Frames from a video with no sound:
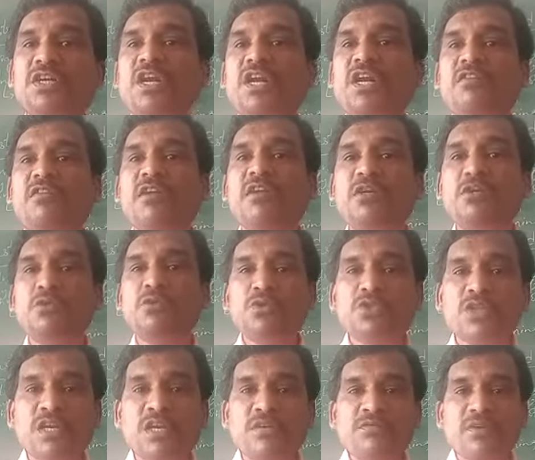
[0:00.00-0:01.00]

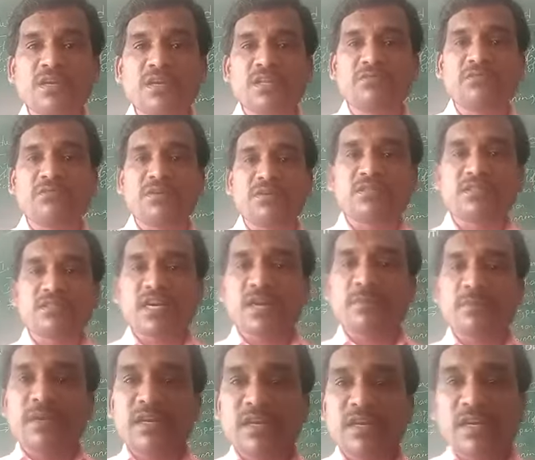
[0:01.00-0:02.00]
revolution for the first
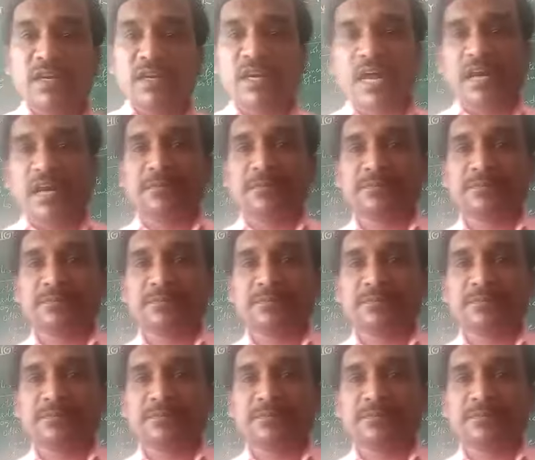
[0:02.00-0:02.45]
time in England.